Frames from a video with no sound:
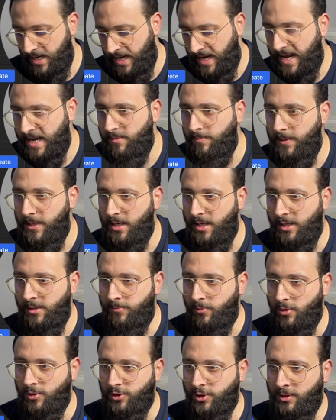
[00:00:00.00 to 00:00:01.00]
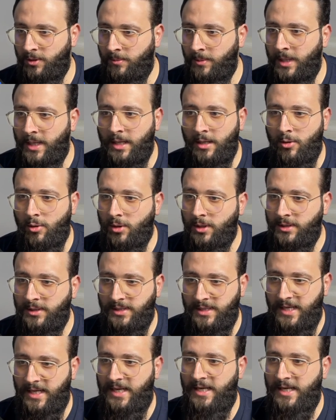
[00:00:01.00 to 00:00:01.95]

API project. I'm going to call it